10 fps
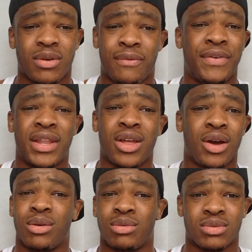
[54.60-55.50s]

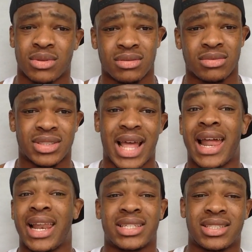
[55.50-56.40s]
video
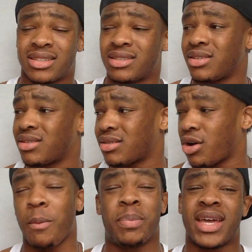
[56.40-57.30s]
stylist
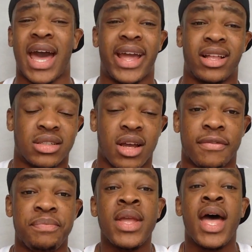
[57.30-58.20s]
copycatting
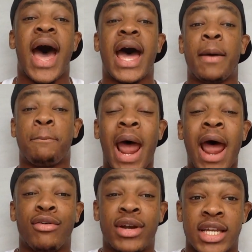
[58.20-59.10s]
stuff. And
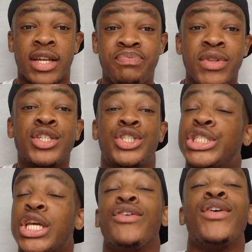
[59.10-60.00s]
apparently,
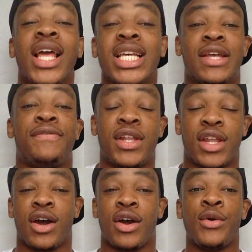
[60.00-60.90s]
she released a
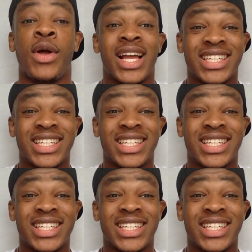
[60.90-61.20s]
video